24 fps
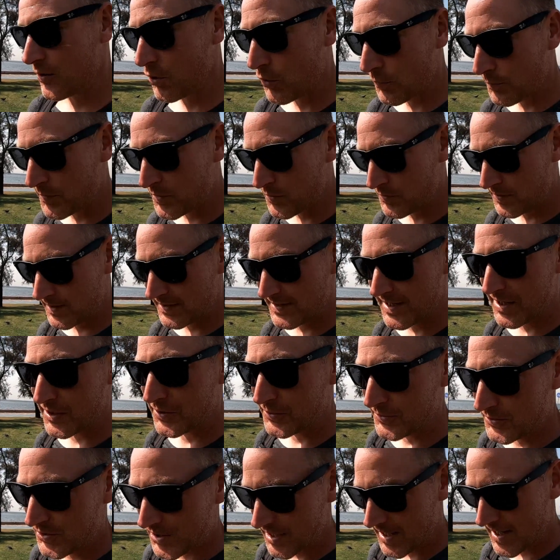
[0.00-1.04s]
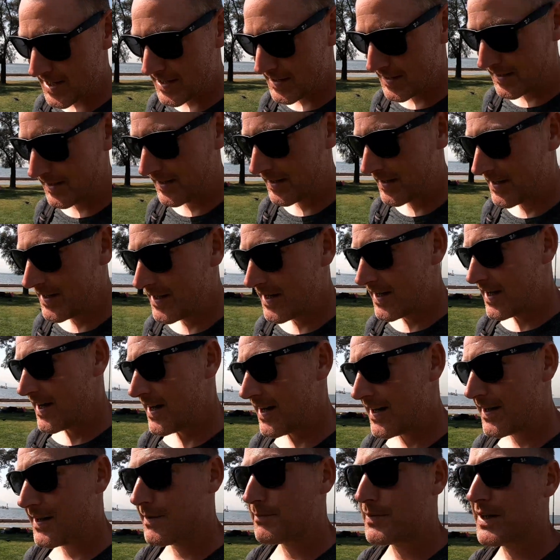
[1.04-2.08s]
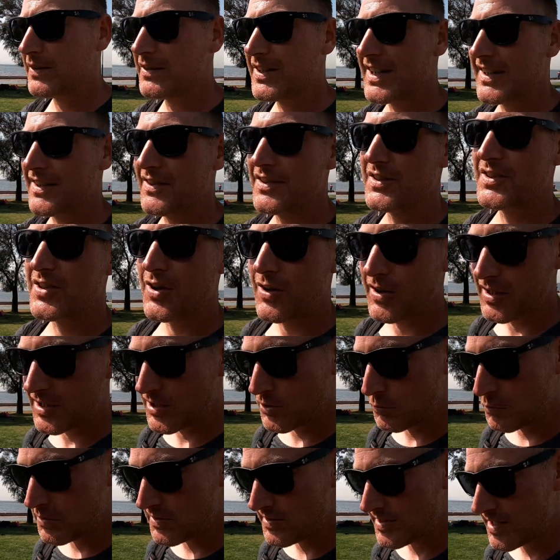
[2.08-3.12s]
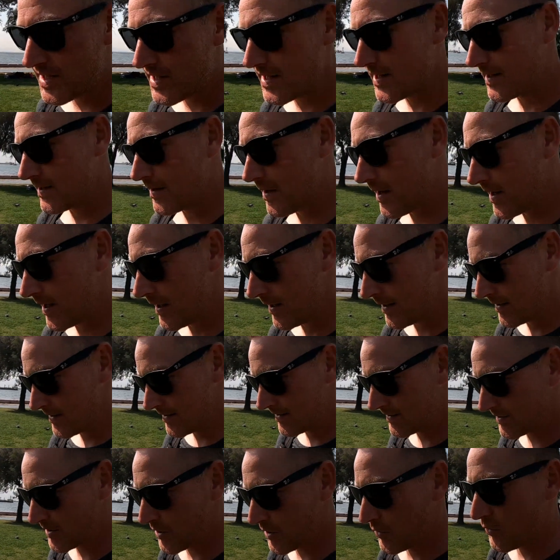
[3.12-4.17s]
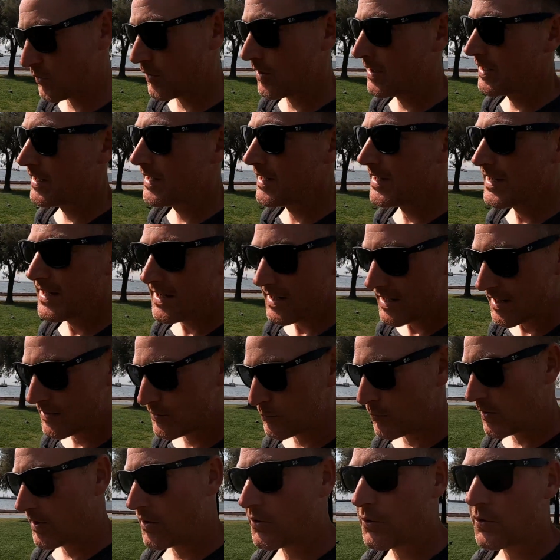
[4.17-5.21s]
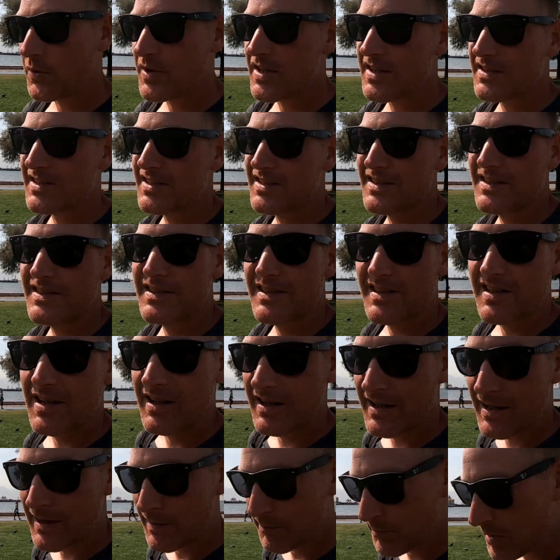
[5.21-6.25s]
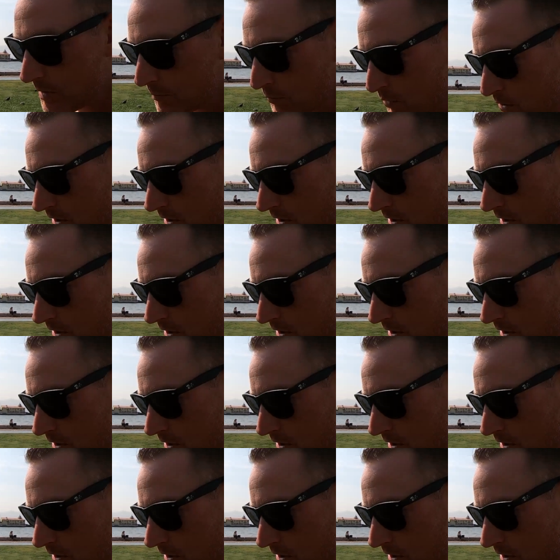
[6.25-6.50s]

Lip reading: hope you indulge in a lot of the Turkish cuisine. So it's one of the reasons people